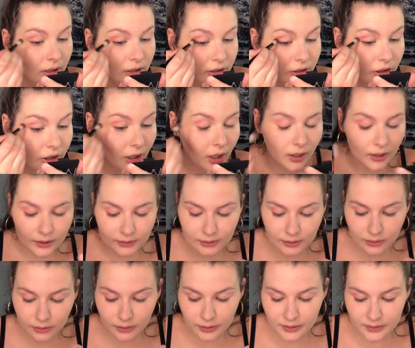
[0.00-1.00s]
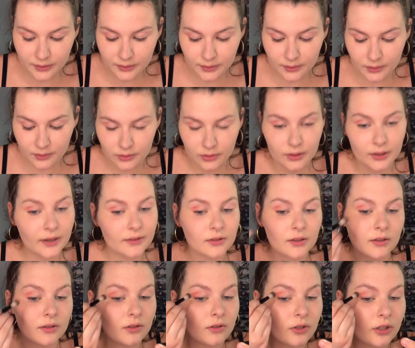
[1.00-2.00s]
Do y'all cut the crease? Do you guys
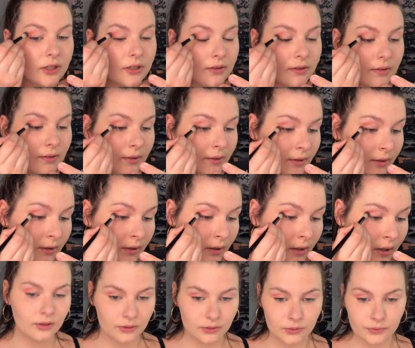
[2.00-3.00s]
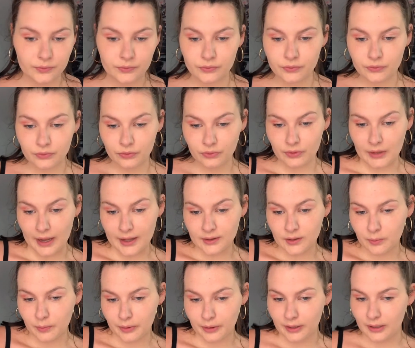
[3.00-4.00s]
cut the crease? That's
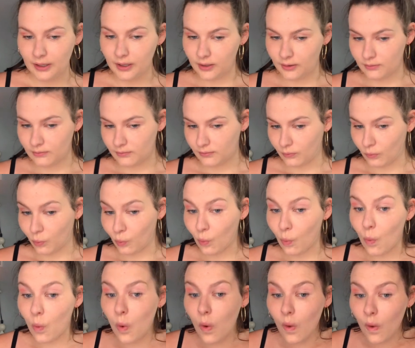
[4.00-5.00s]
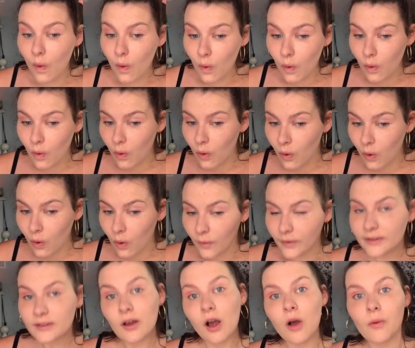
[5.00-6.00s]
pretty. What?
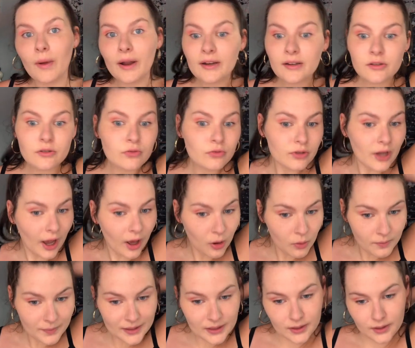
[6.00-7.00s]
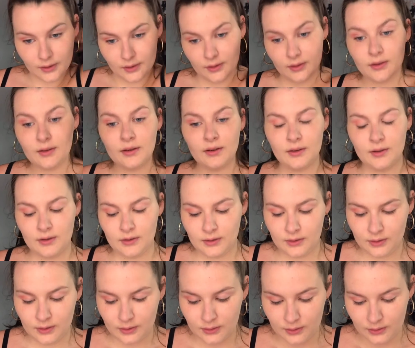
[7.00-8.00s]
Y'all, why didn't you tell me?
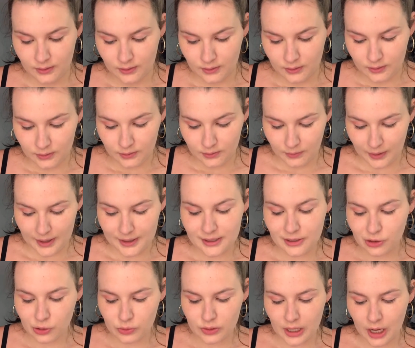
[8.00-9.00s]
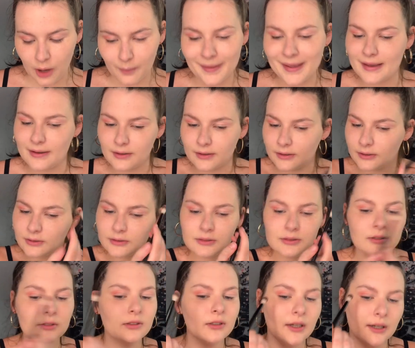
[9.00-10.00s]
Why didn't you tell me?
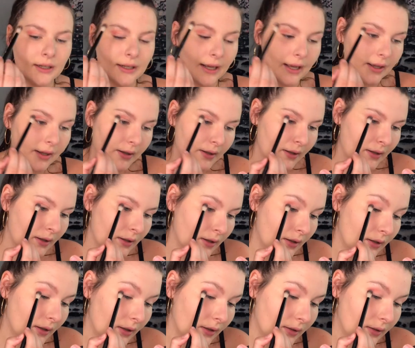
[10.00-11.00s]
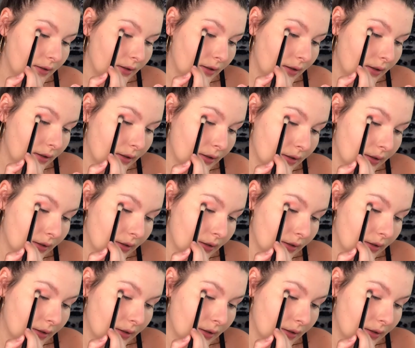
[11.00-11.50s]
Okay, let's see.